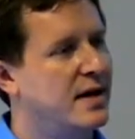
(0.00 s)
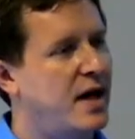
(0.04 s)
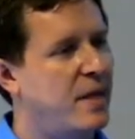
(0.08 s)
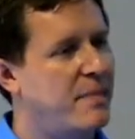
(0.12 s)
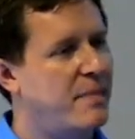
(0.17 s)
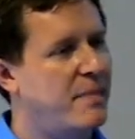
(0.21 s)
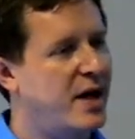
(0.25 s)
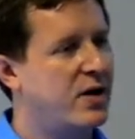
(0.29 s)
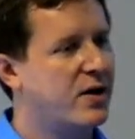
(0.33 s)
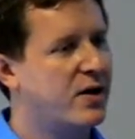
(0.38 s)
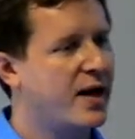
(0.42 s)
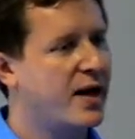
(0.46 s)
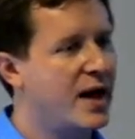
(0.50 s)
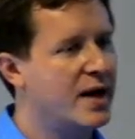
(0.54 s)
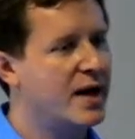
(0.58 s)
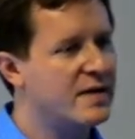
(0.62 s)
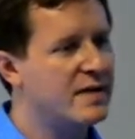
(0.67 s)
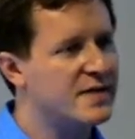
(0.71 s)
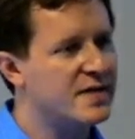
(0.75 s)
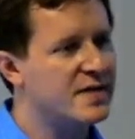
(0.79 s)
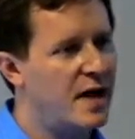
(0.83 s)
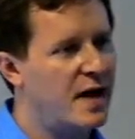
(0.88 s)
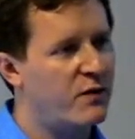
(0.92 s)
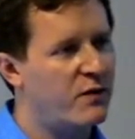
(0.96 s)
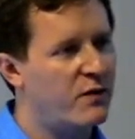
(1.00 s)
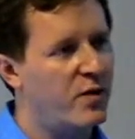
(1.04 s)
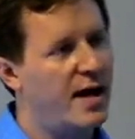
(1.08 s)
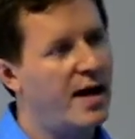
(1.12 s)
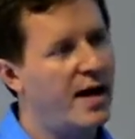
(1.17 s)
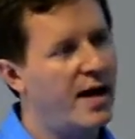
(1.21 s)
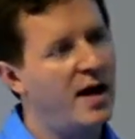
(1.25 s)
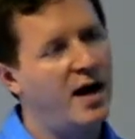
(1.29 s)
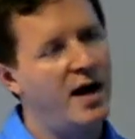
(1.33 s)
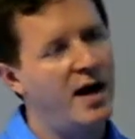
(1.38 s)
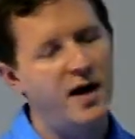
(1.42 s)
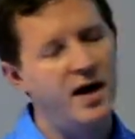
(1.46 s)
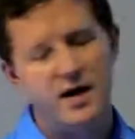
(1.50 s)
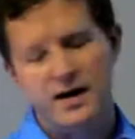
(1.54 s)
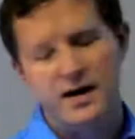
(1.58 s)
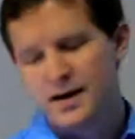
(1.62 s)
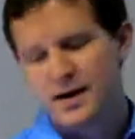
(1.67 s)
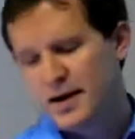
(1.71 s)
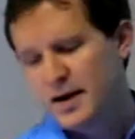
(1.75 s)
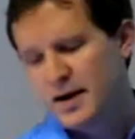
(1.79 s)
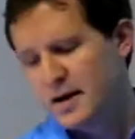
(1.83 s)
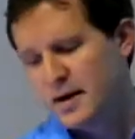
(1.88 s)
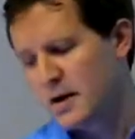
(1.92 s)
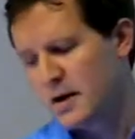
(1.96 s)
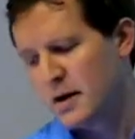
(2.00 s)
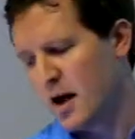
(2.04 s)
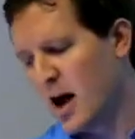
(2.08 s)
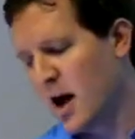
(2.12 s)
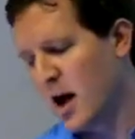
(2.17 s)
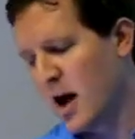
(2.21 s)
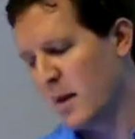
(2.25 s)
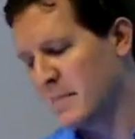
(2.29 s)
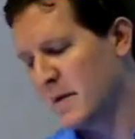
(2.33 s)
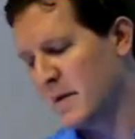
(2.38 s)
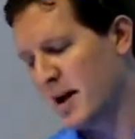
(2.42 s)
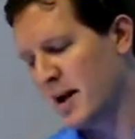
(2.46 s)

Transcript: a better kind of software um,